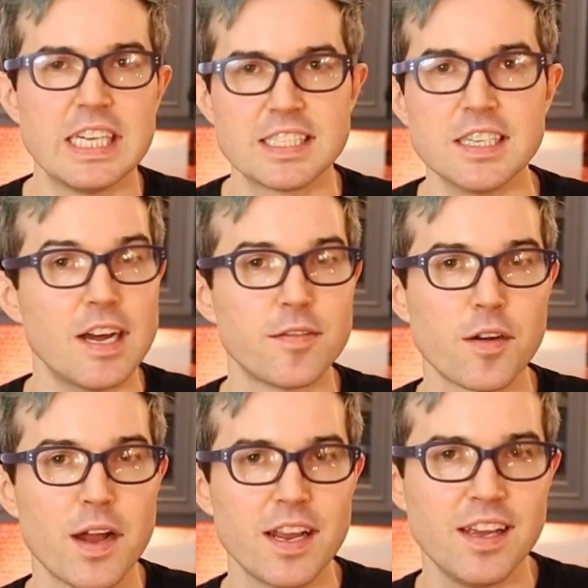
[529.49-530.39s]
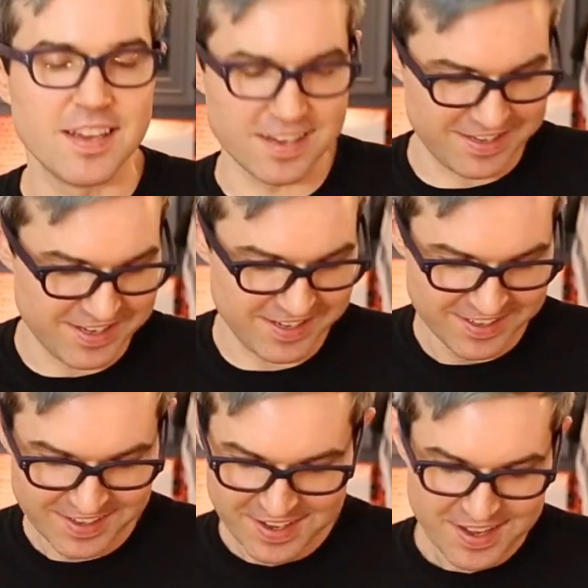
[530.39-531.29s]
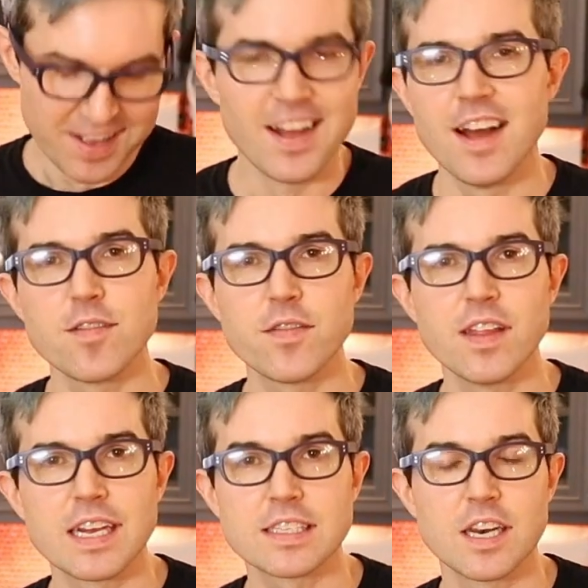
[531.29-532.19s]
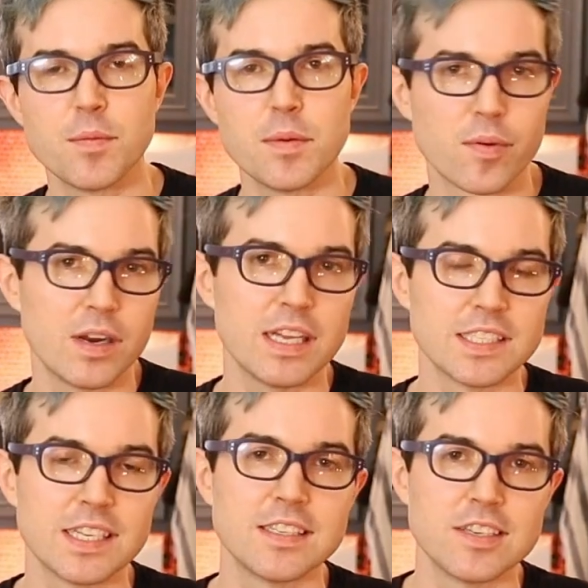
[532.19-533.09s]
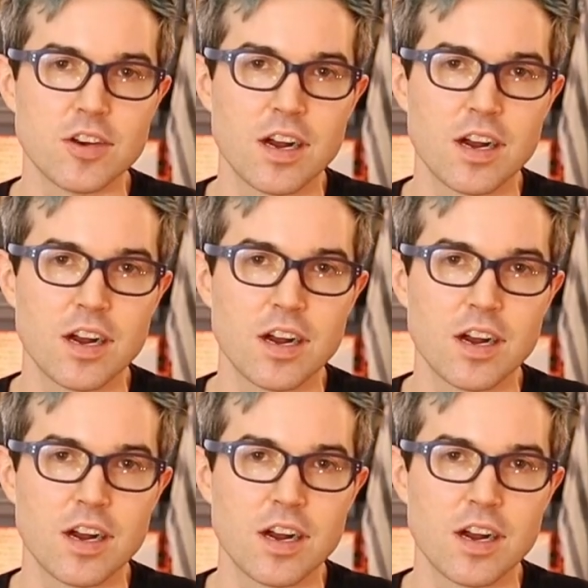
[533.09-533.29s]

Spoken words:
it's enough already. I have a feeling it's gonna be pretty intensely